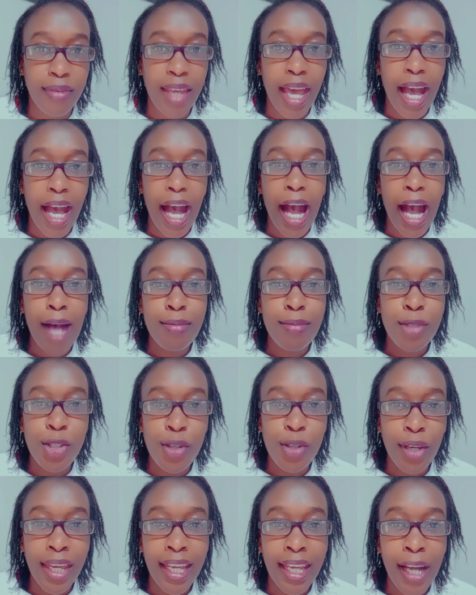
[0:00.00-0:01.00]
I'm
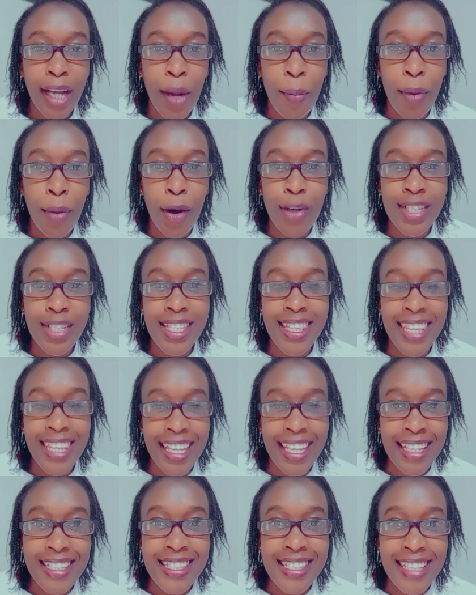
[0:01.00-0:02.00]
talking about
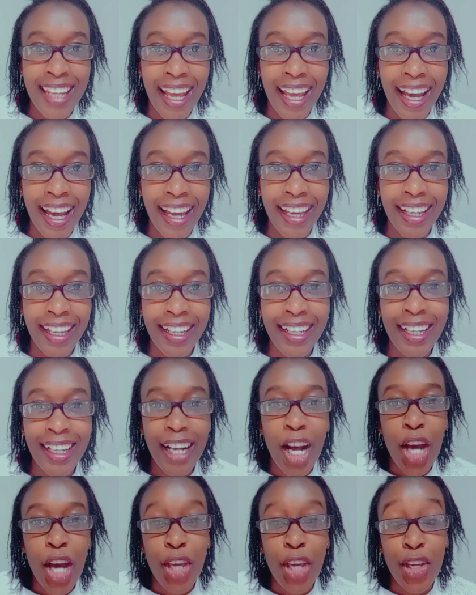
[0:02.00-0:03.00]
things like
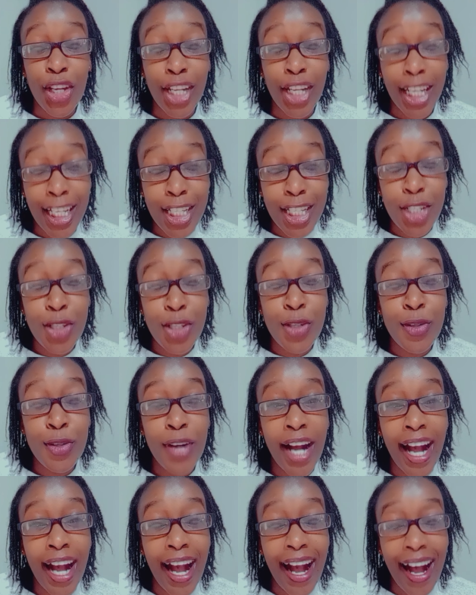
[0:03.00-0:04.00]
you need to
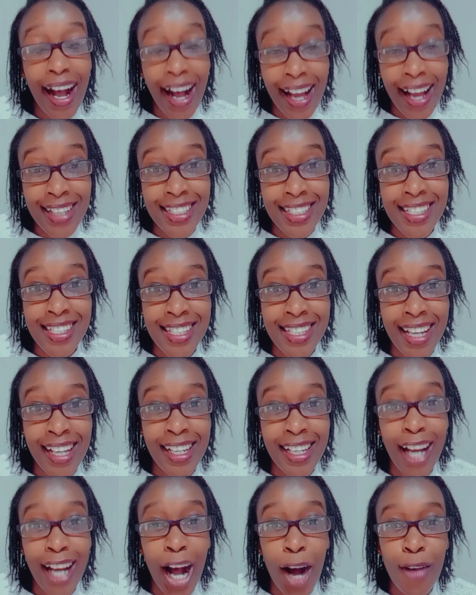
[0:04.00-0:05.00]
understand
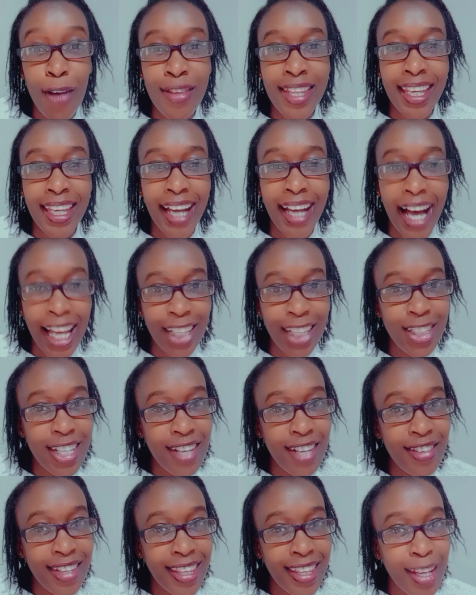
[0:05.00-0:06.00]
how the
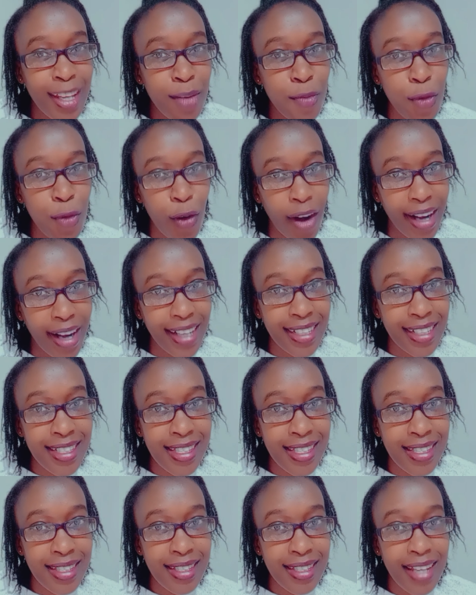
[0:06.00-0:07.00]
algorithm
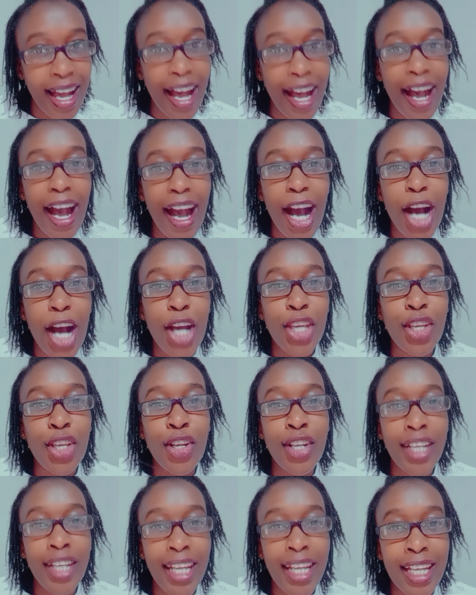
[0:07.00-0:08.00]
works. You
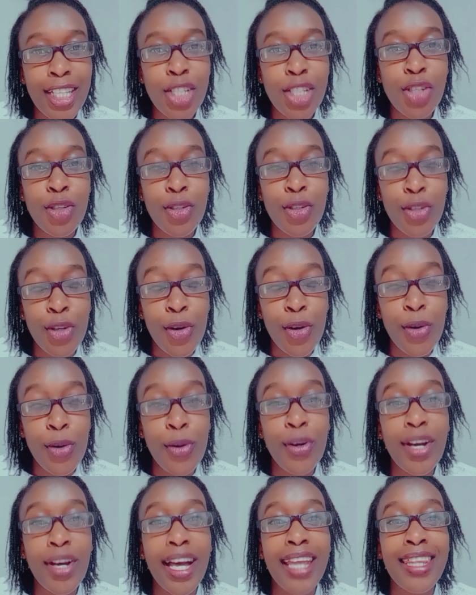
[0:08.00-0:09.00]
need to
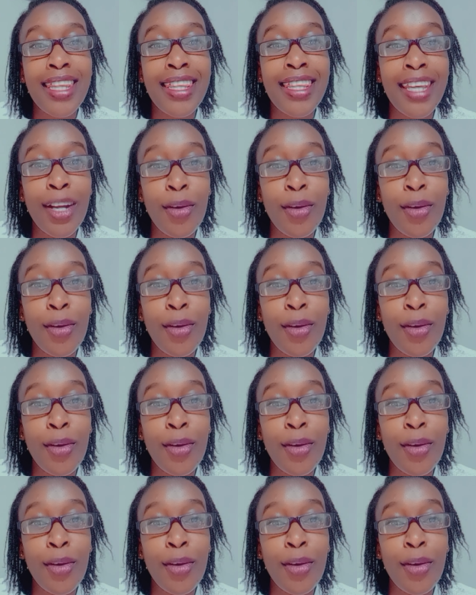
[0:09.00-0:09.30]
know the